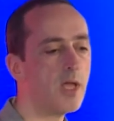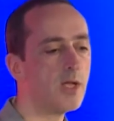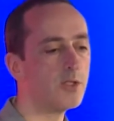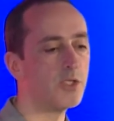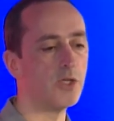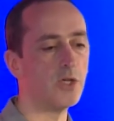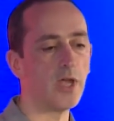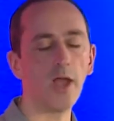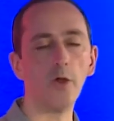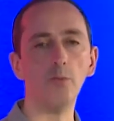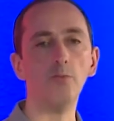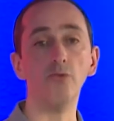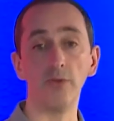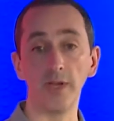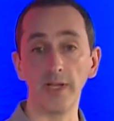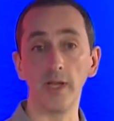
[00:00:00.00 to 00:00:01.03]
to help
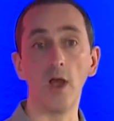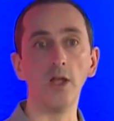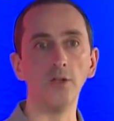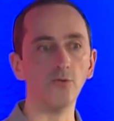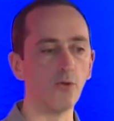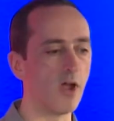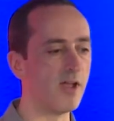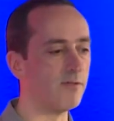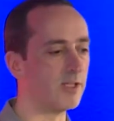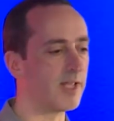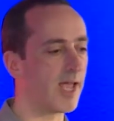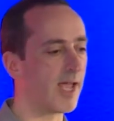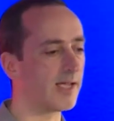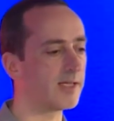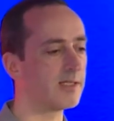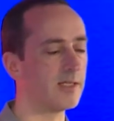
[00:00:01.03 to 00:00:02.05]
bring unrivaled
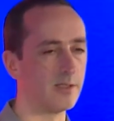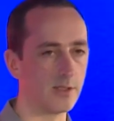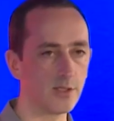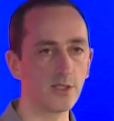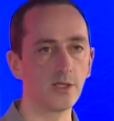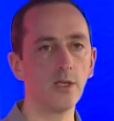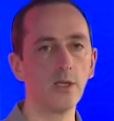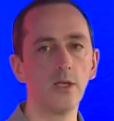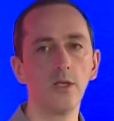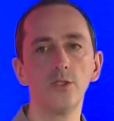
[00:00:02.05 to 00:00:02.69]
excellence